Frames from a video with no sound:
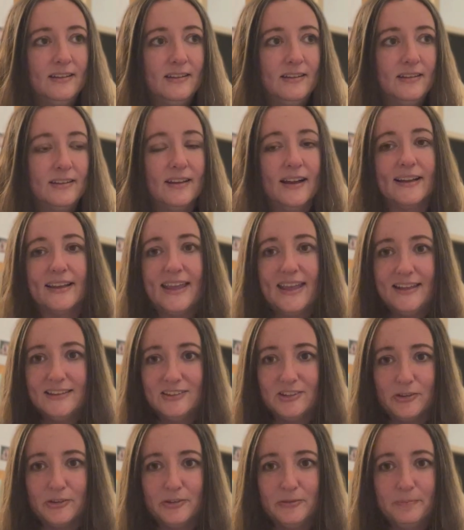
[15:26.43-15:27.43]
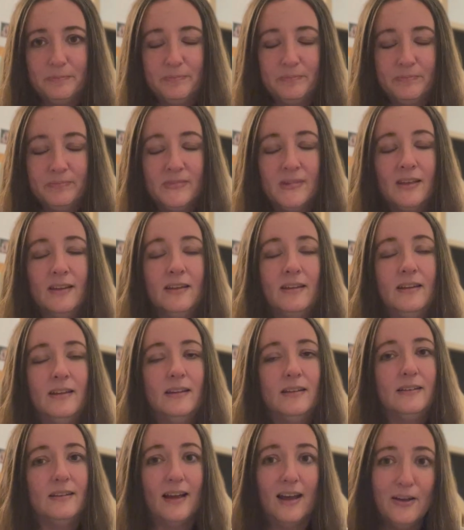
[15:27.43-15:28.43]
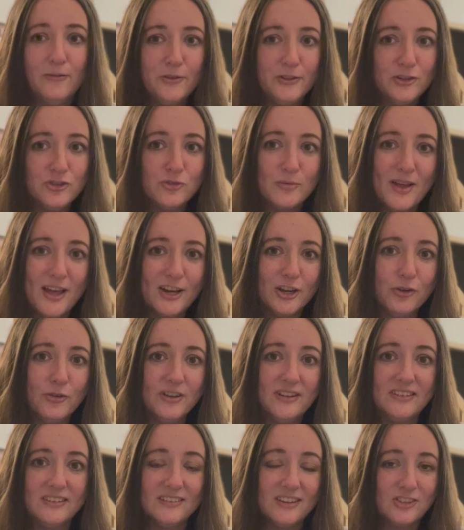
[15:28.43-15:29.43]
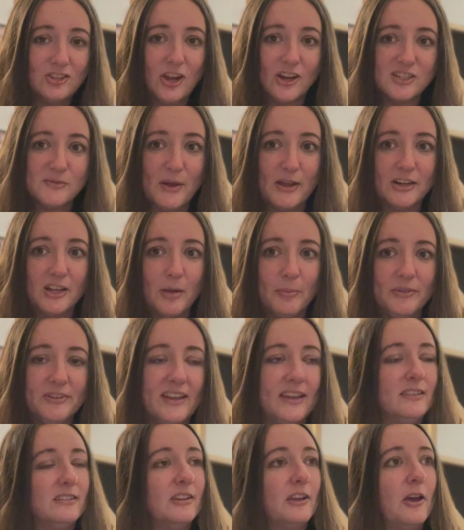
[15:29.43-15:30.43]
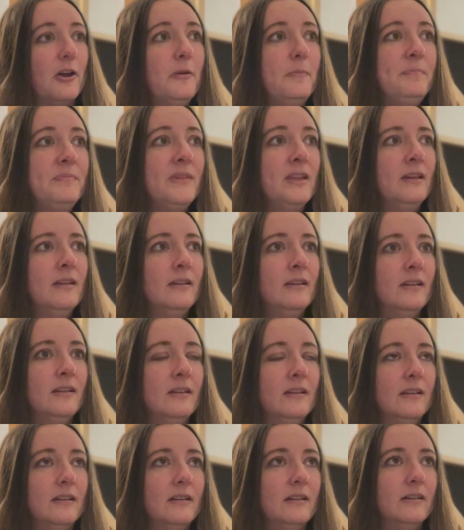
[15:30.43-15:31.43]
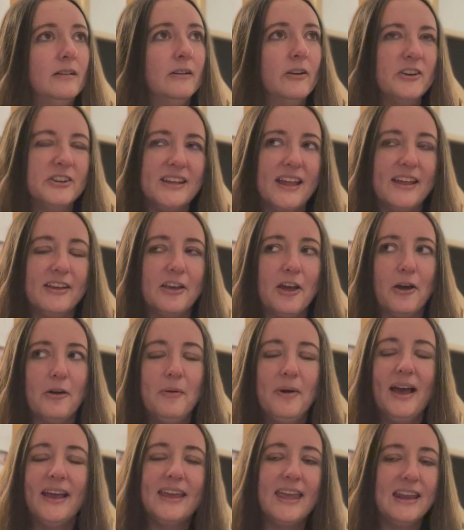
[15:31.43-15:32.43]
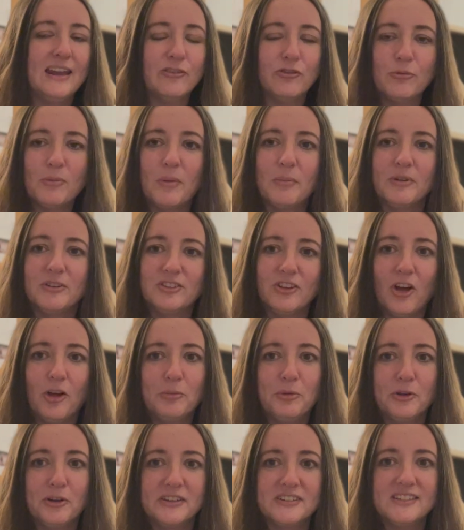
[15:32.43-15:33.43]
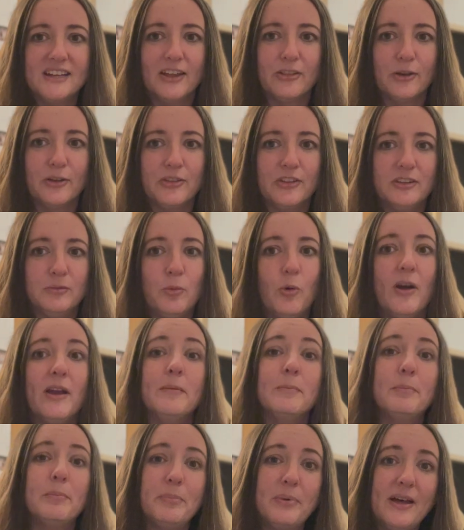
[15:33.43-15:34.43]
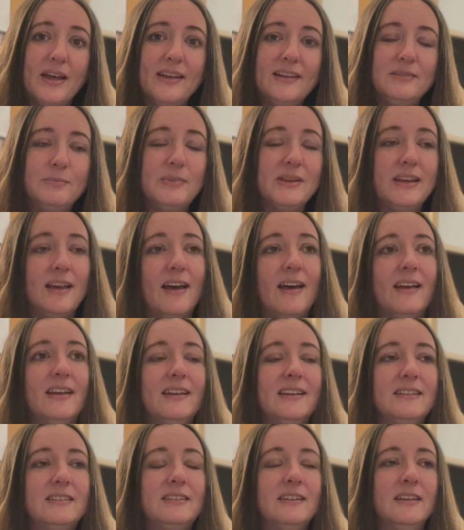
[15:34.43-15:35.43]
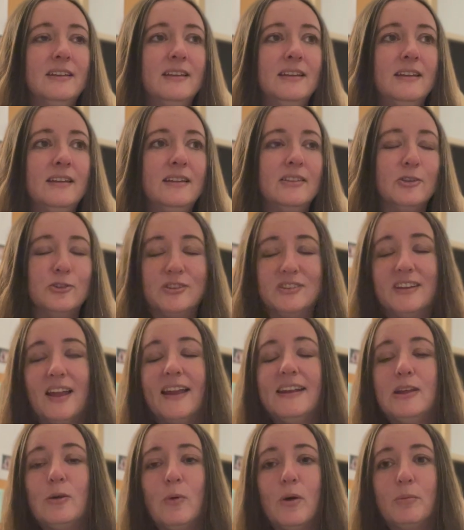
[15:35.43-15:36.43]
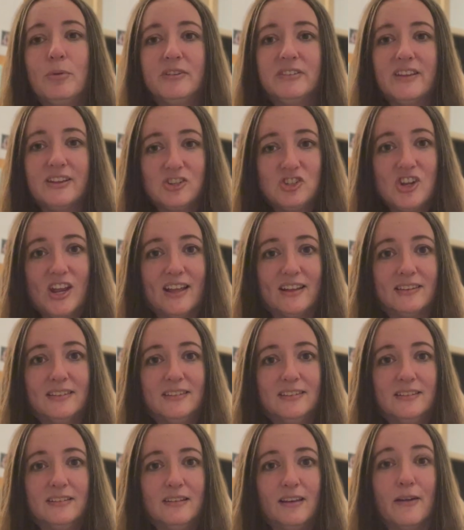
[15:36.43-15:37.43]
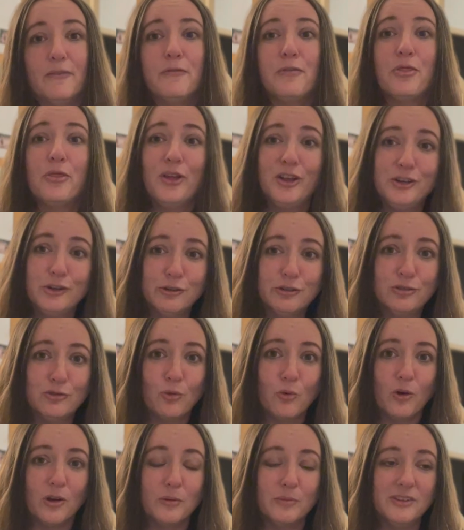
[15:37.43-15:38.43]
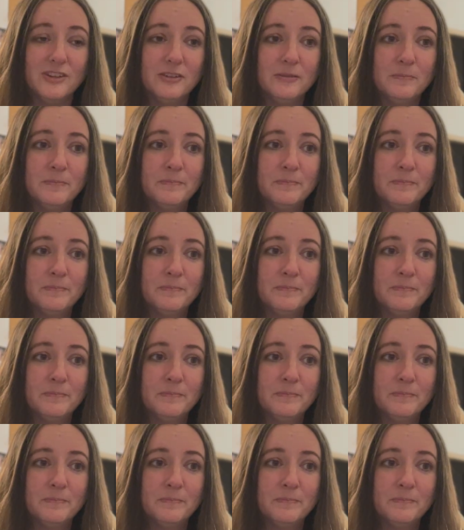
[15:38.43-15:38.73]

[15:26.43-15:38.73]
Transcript: got canceled. Not for the dramatic reasons I talked about a couple days ago, or a day ago, I can't even remember, it's all blurring together at this point, but because there's a 91% chance of thunderstorms